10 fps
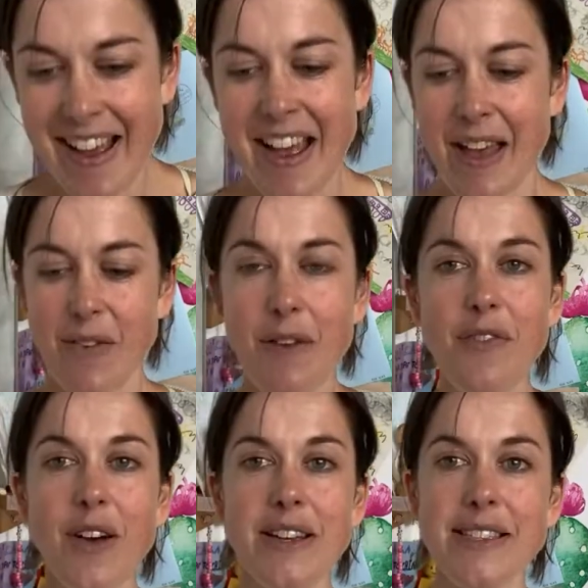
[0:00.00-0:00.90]
If you ever
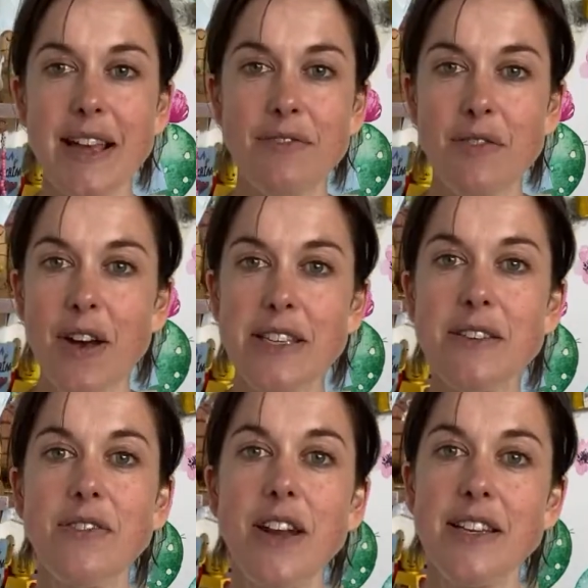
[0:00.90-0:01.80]
find yourself revising
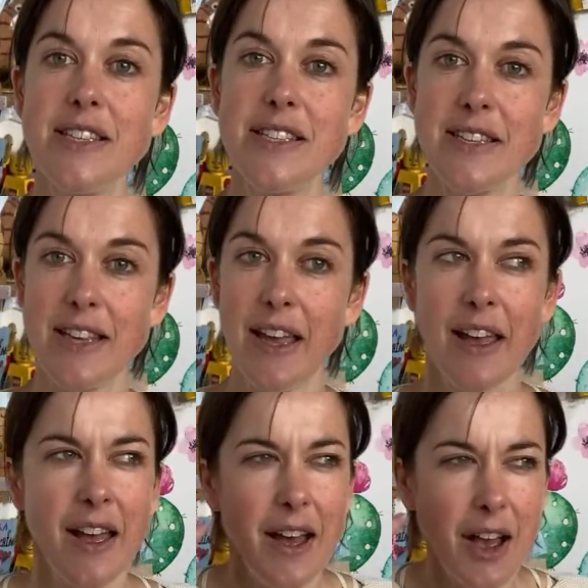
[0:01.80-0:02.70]
for an IGCSE,
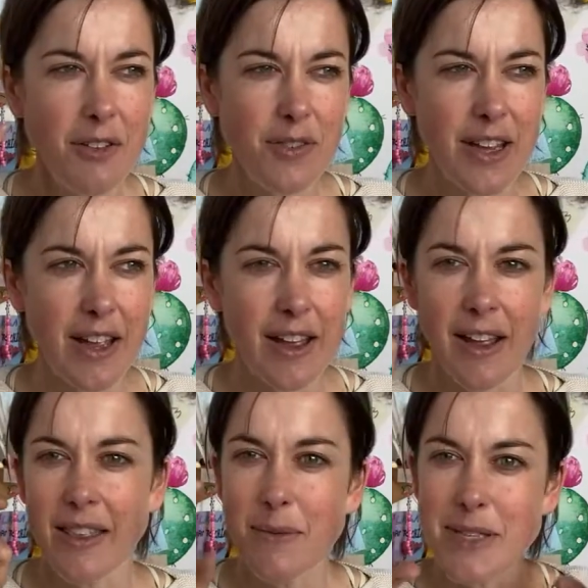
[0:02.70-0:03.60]
hopefully
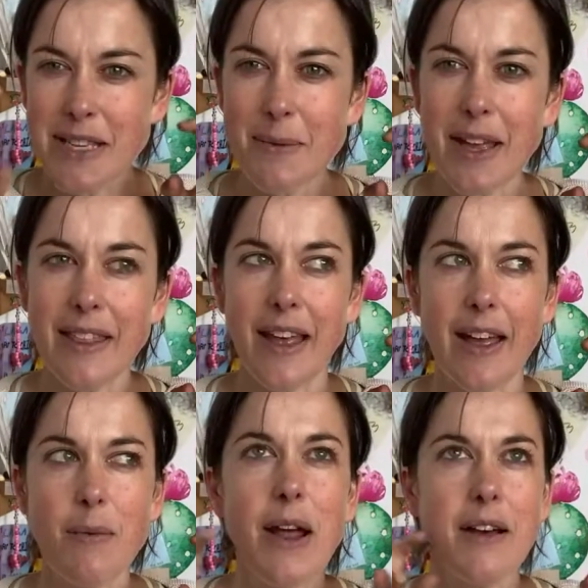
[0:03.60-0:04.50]
there'll be something in there.
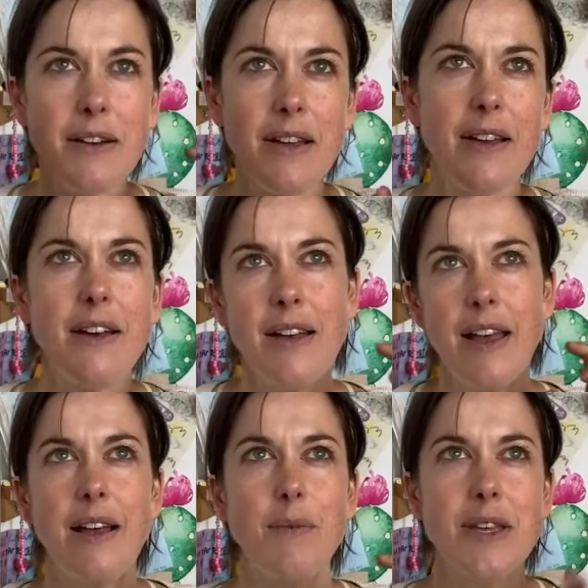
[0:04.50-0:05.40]
You'll be like, oh
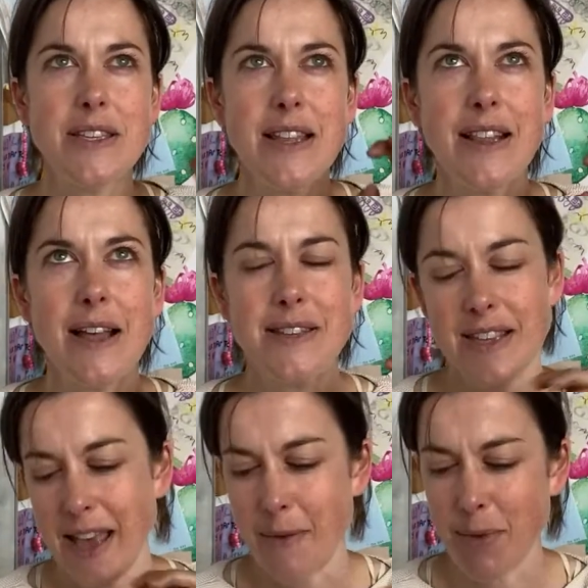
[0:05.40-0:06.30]
yeah, because of the class,
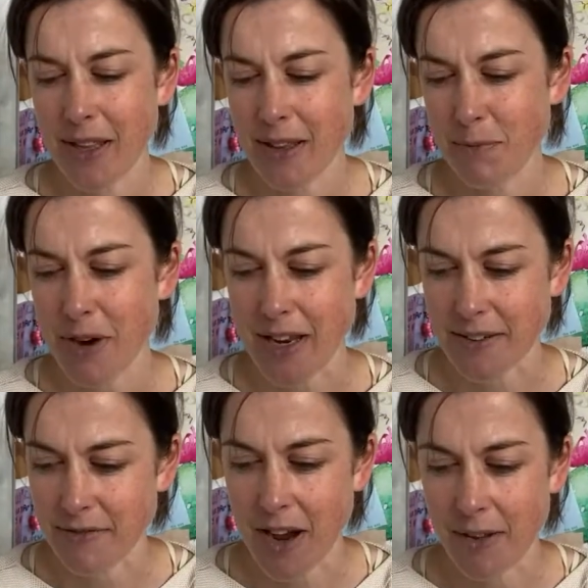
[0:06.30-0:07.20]
yeah, bread,
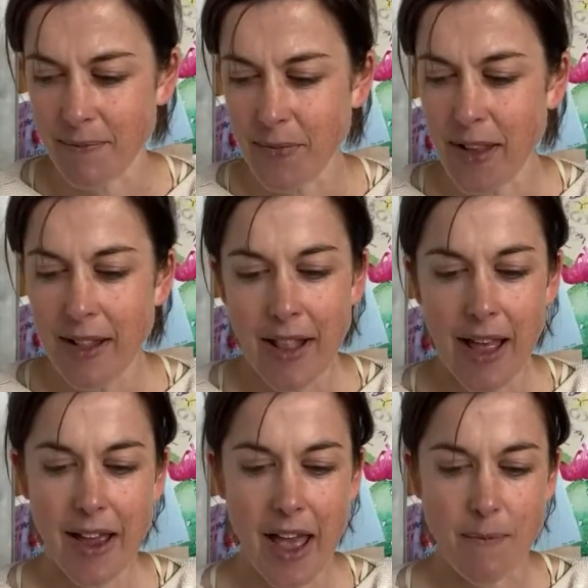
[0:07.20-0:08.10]
right.
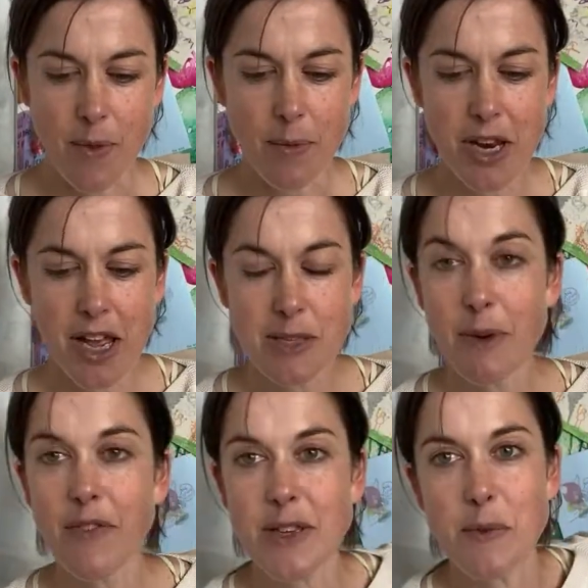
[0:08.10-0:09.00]
Okay, I'm going to go to my
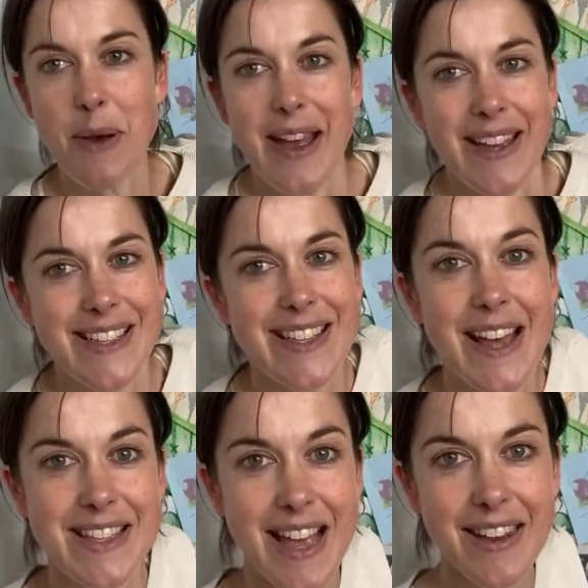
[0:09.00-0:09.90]
Facebook page. That
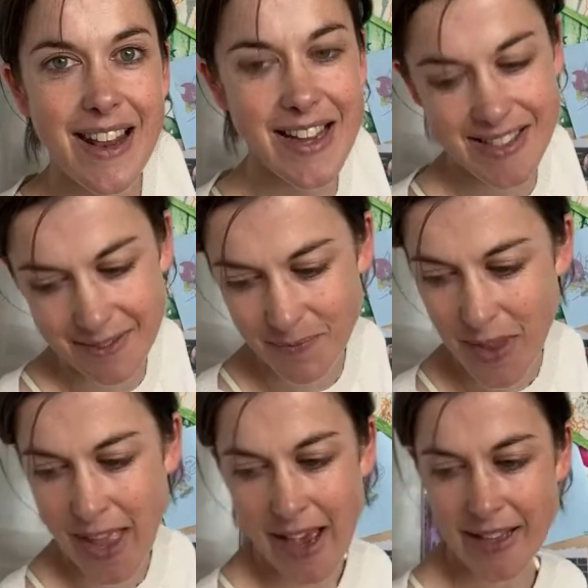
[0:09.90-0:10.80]
is the end of the lesson,
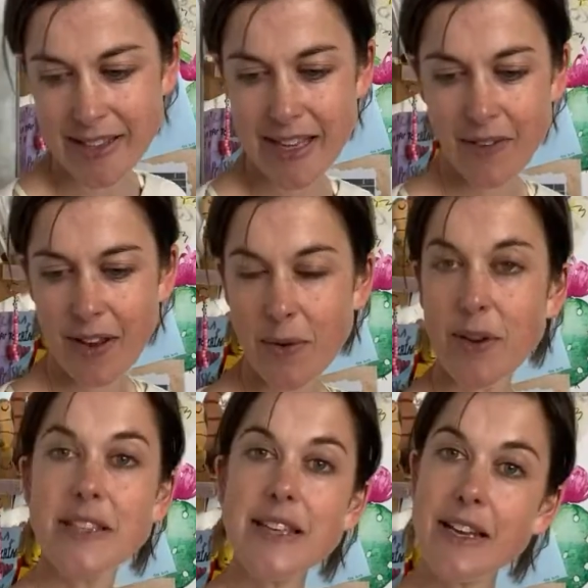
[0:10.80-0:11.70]
and see if anyone
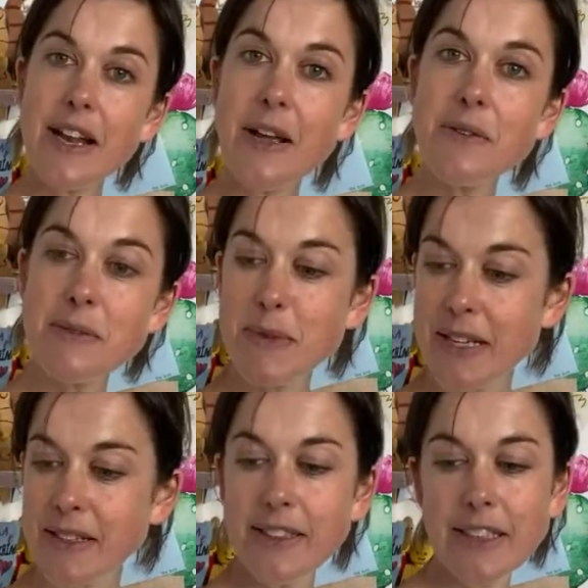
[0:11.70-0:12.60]
has said hello to
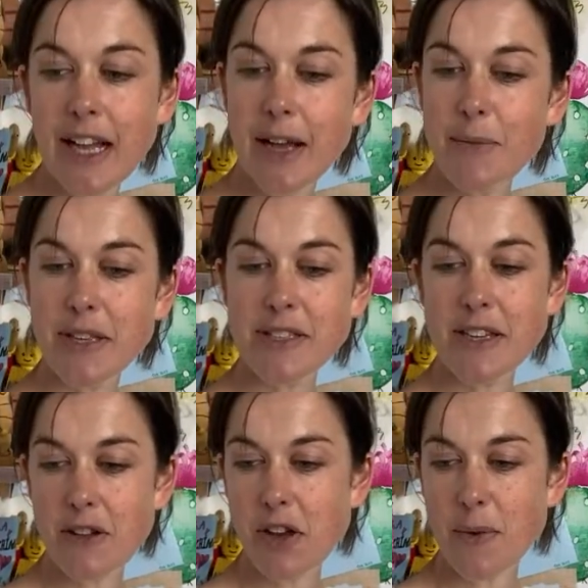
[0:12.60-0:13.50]
me, because
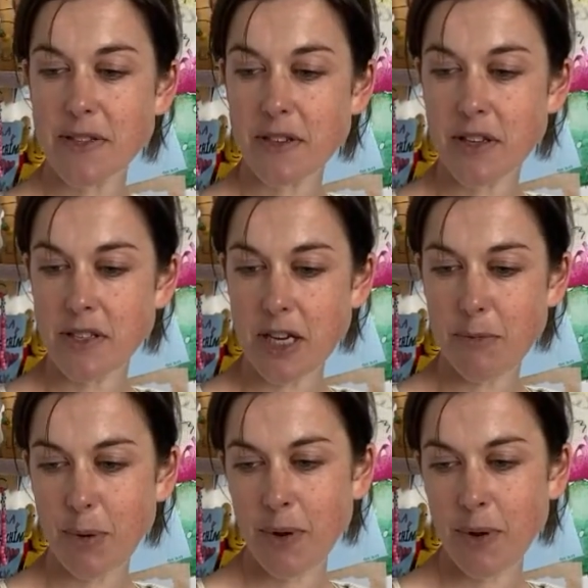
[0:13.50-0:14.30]
no comments on YouTube.